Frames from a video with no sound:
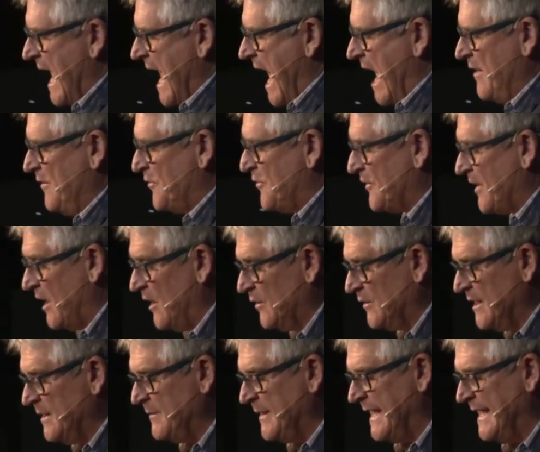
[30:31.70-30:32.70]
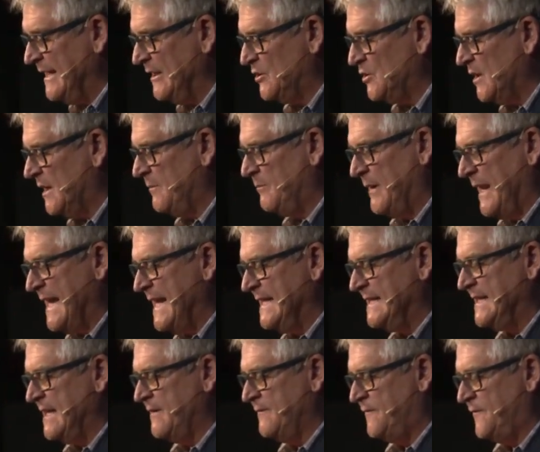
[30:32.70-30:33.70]
and throw them into a
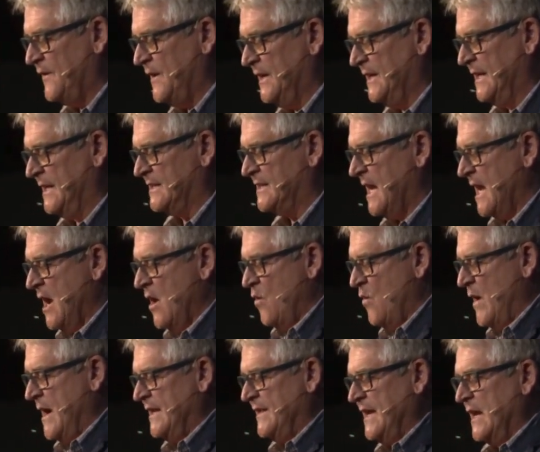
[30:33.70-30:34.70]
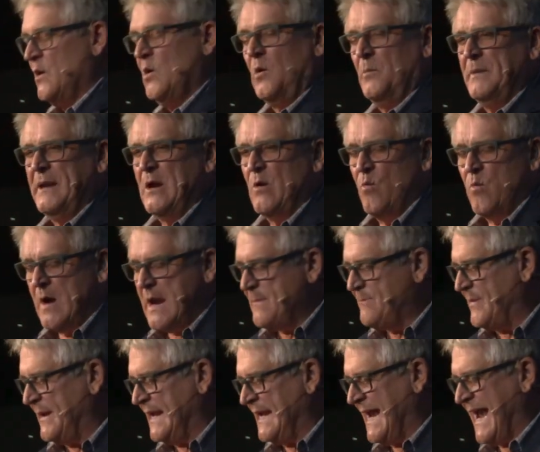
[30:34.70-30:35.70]
blazing furnace where there will be
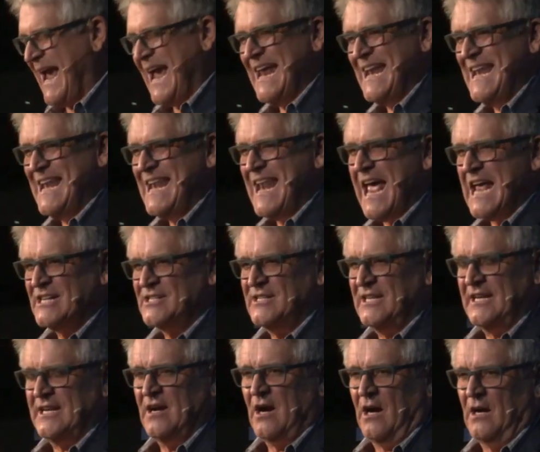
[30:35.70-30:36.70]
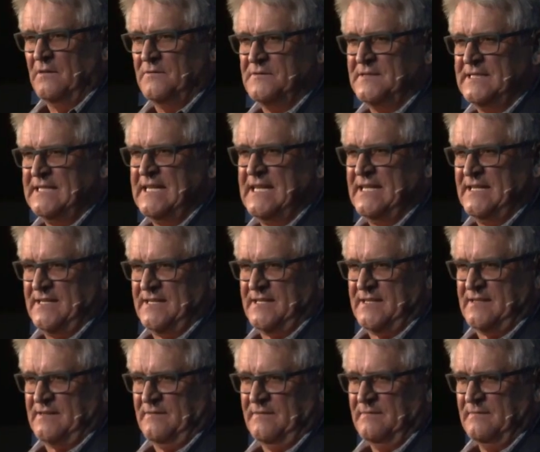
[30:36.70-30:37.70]
weeping and gnashing of teeth.
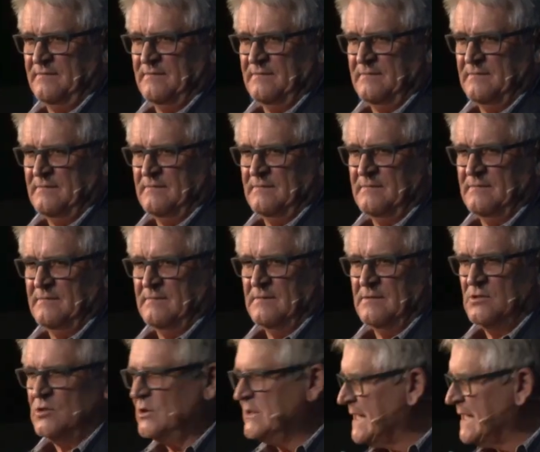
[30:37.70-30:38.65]
So it